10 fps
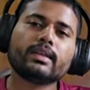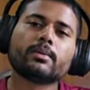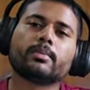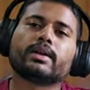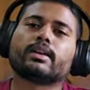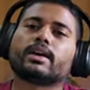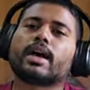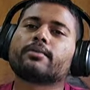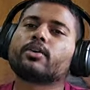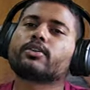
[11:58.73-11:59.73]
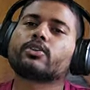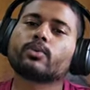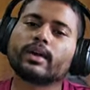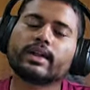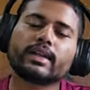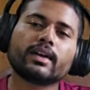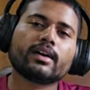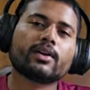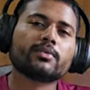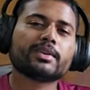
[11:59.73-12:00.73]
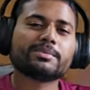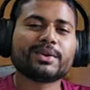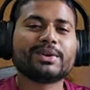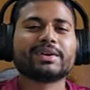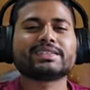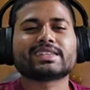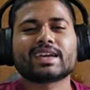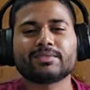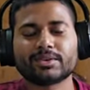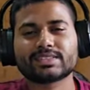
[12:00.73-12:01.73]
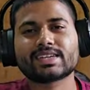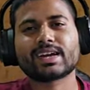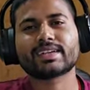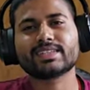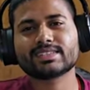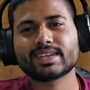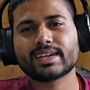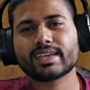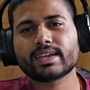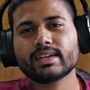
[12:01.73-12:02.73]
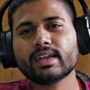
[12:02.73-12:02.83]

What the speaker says: but I've got no idea of it because I've not started studying yet.